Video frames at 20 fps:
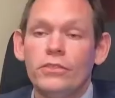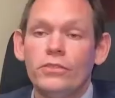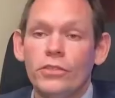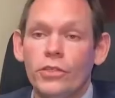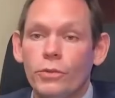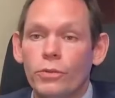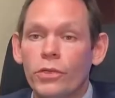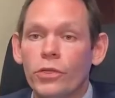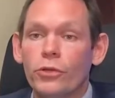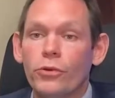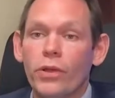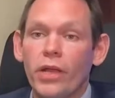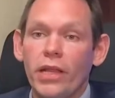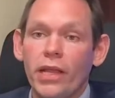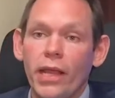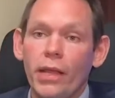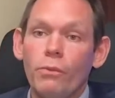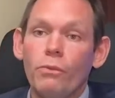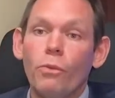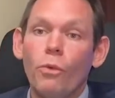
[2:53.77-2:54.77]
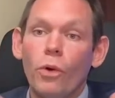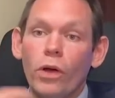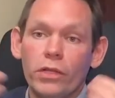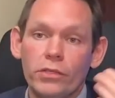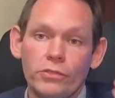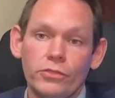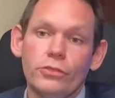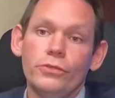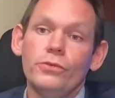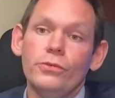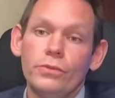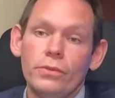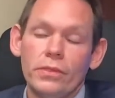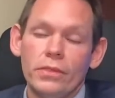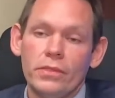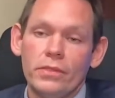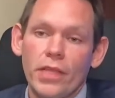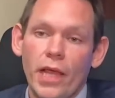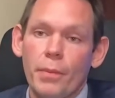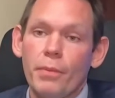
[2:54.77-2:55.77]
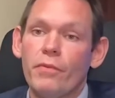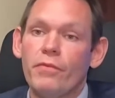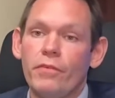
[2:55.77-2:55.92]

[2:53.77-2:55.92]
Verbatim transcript: You want to create a want to type of